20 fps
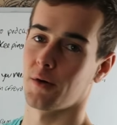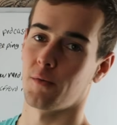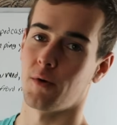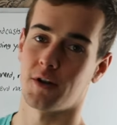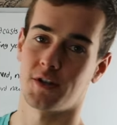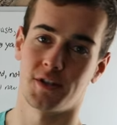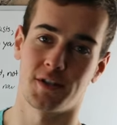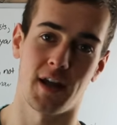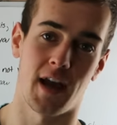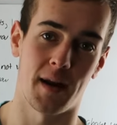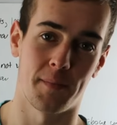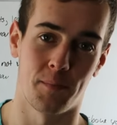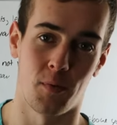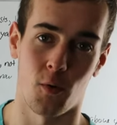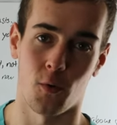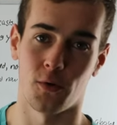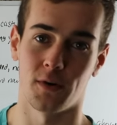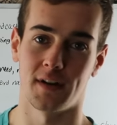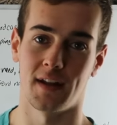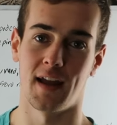Rich Dad
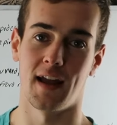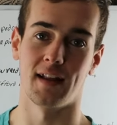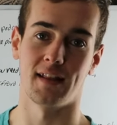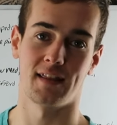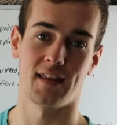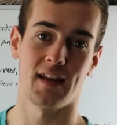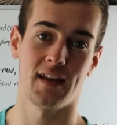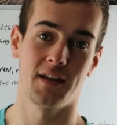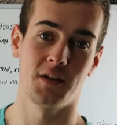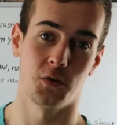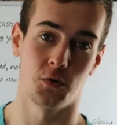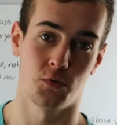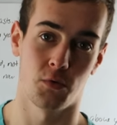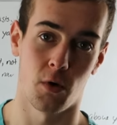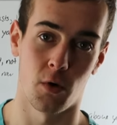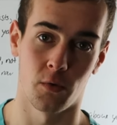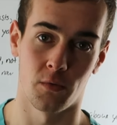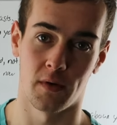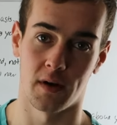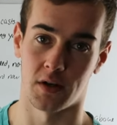Poor Dad, Think and
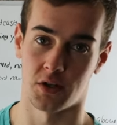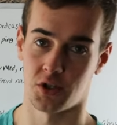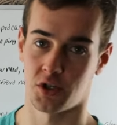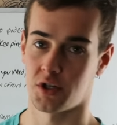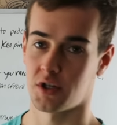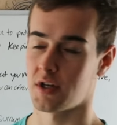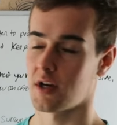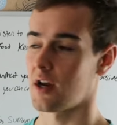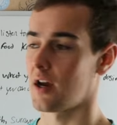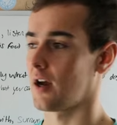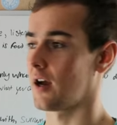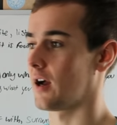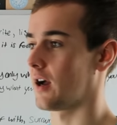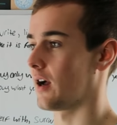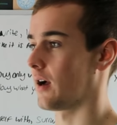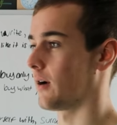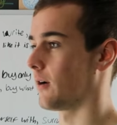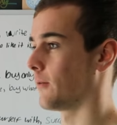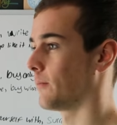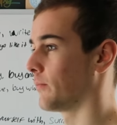Grow Rich,
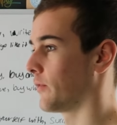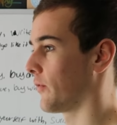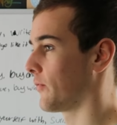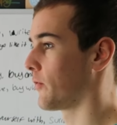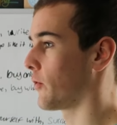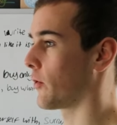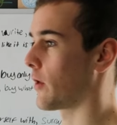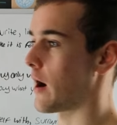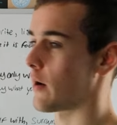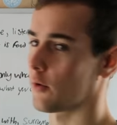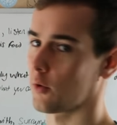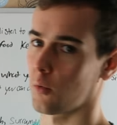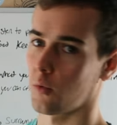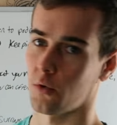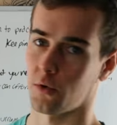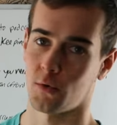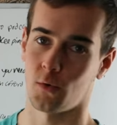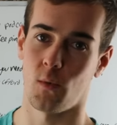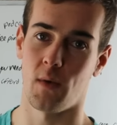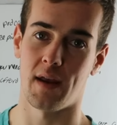um, The 4-Hour
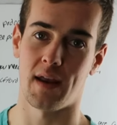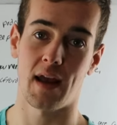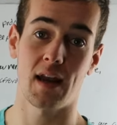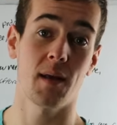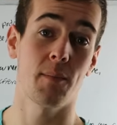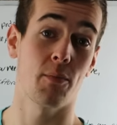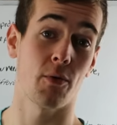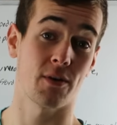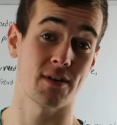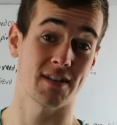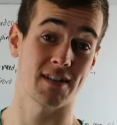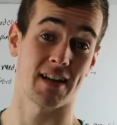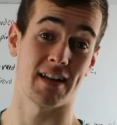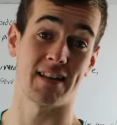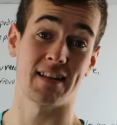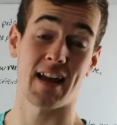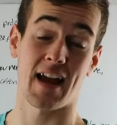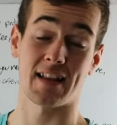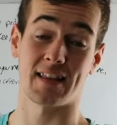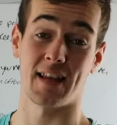Work Week, any books
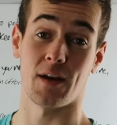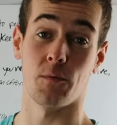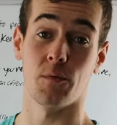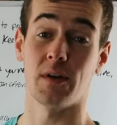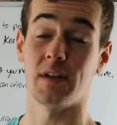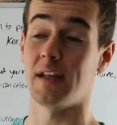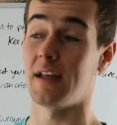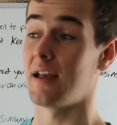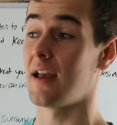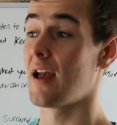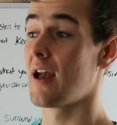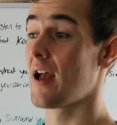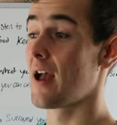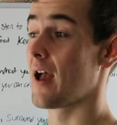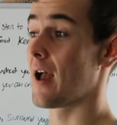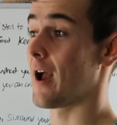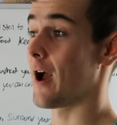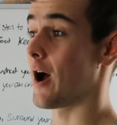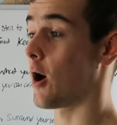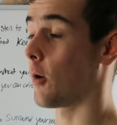like that that really
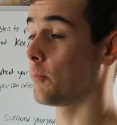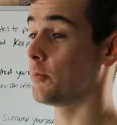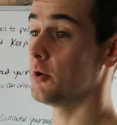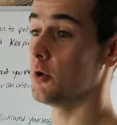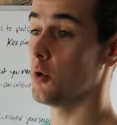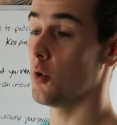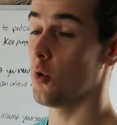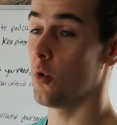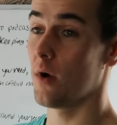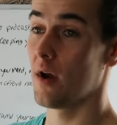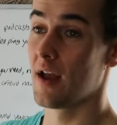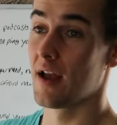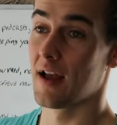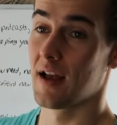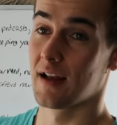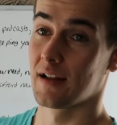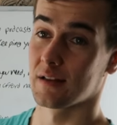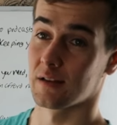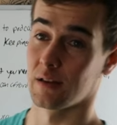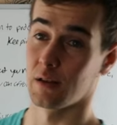help you
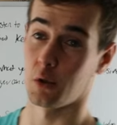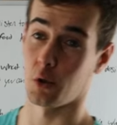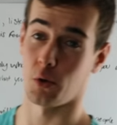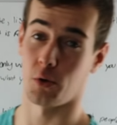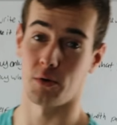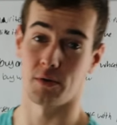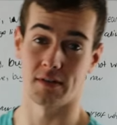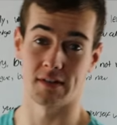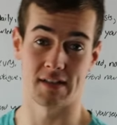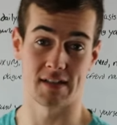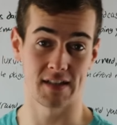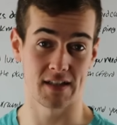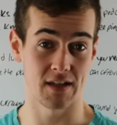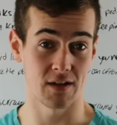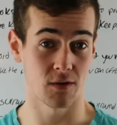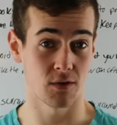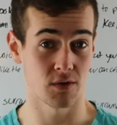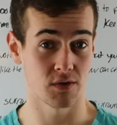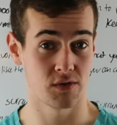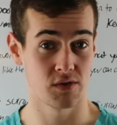learn
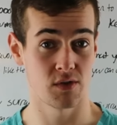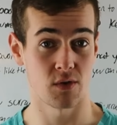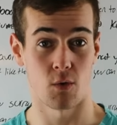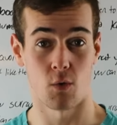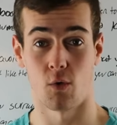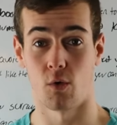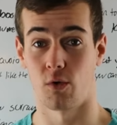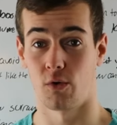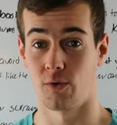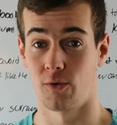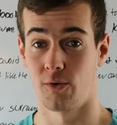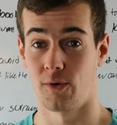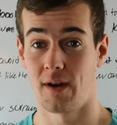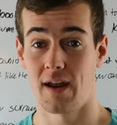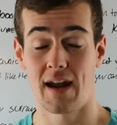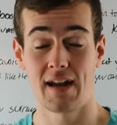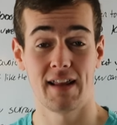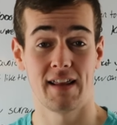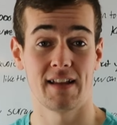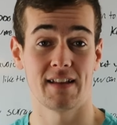skills or
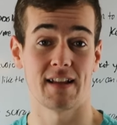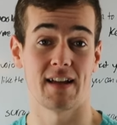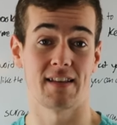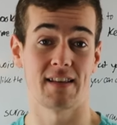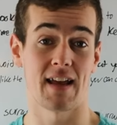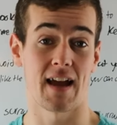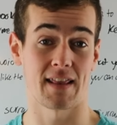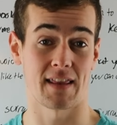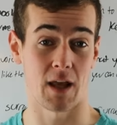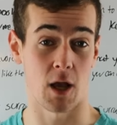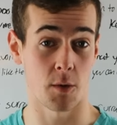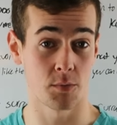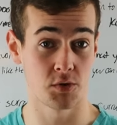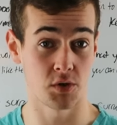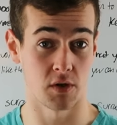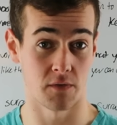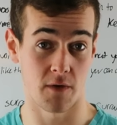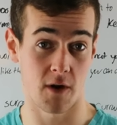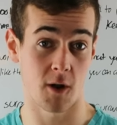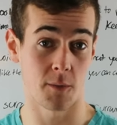anything like that that
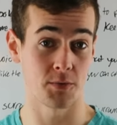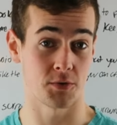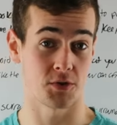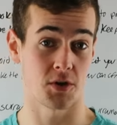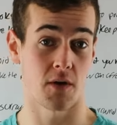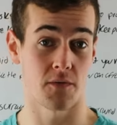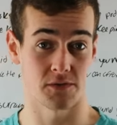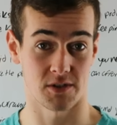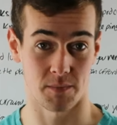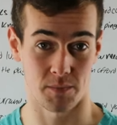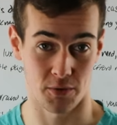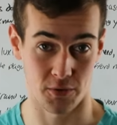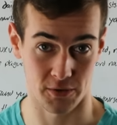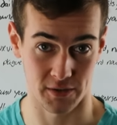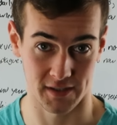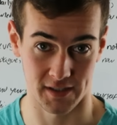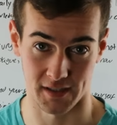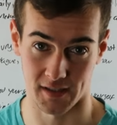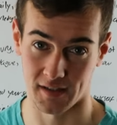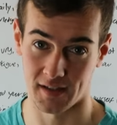helps you develop yourself as a
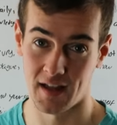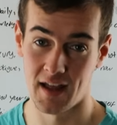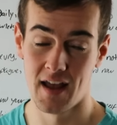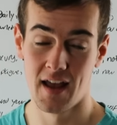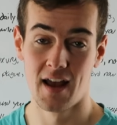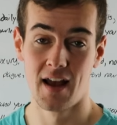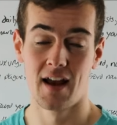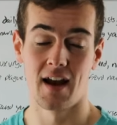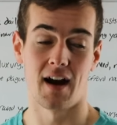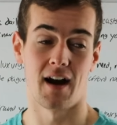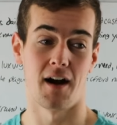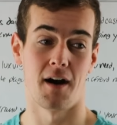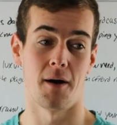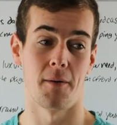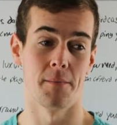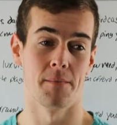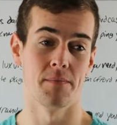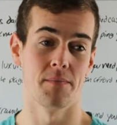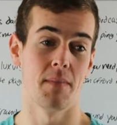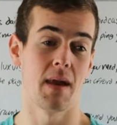person.
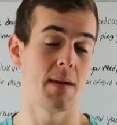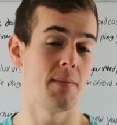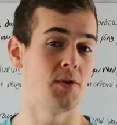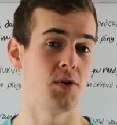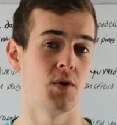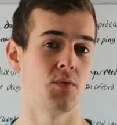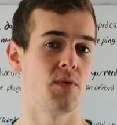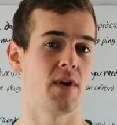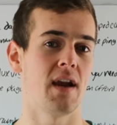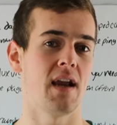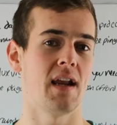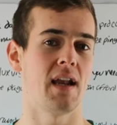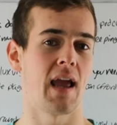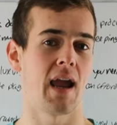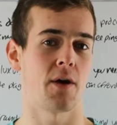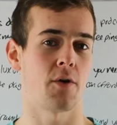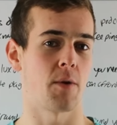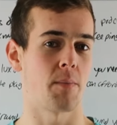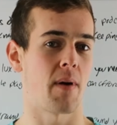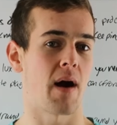Um, maybe you read
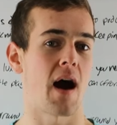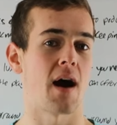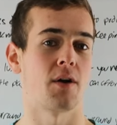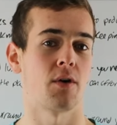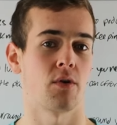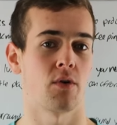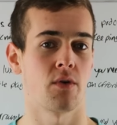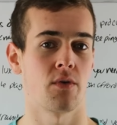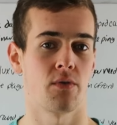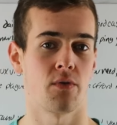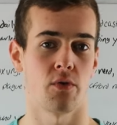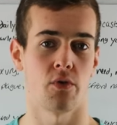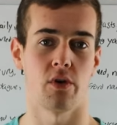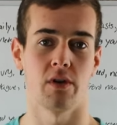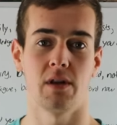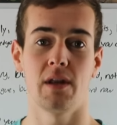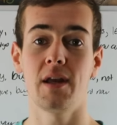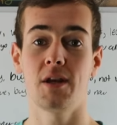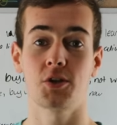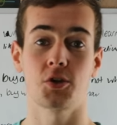Harry Potter
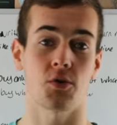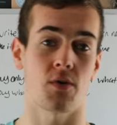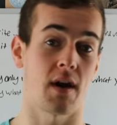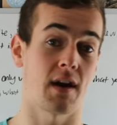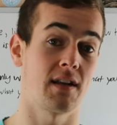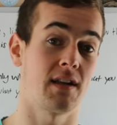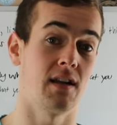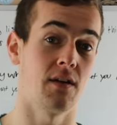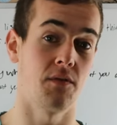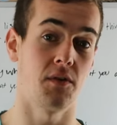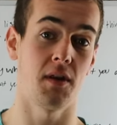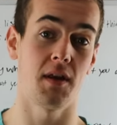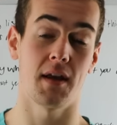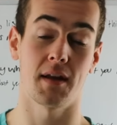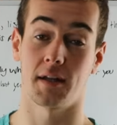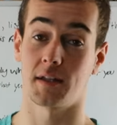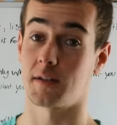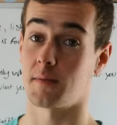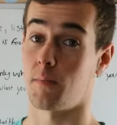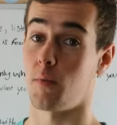for leisure activity,
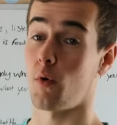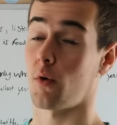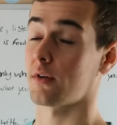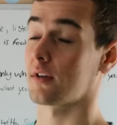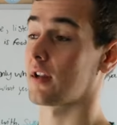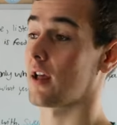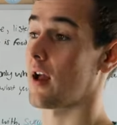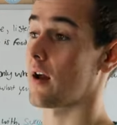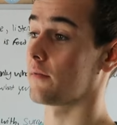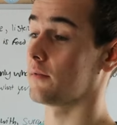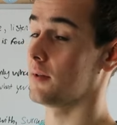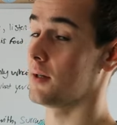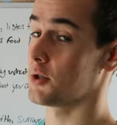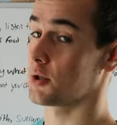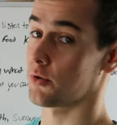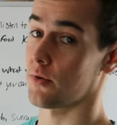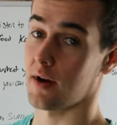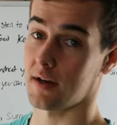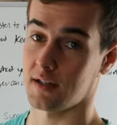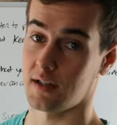and it's important to have
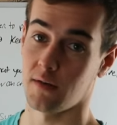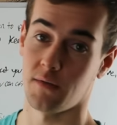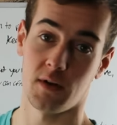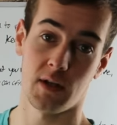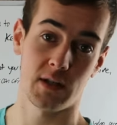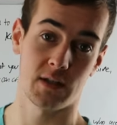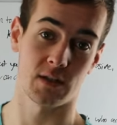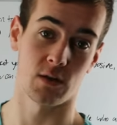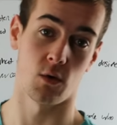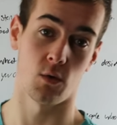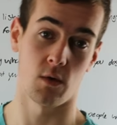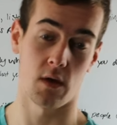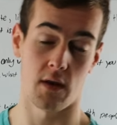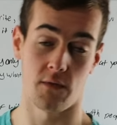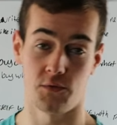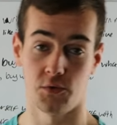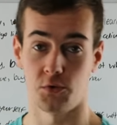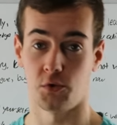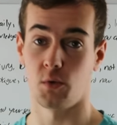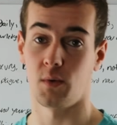leisure activity, so
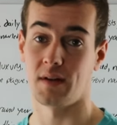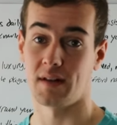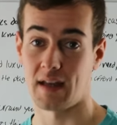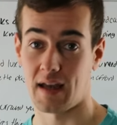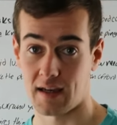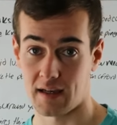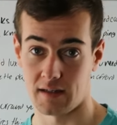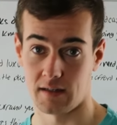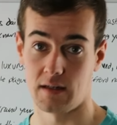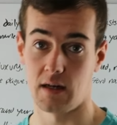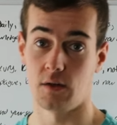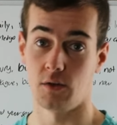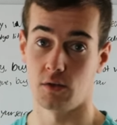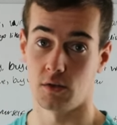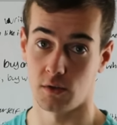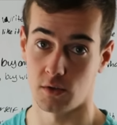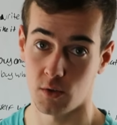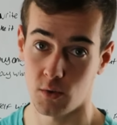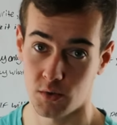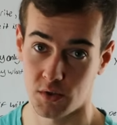if you're doing that,
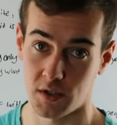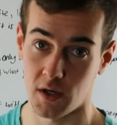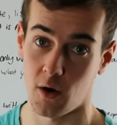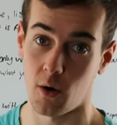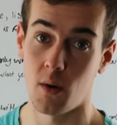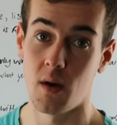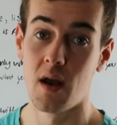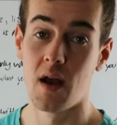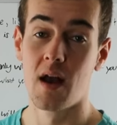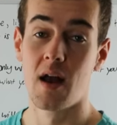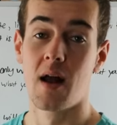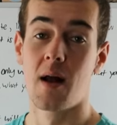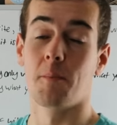continue to do so.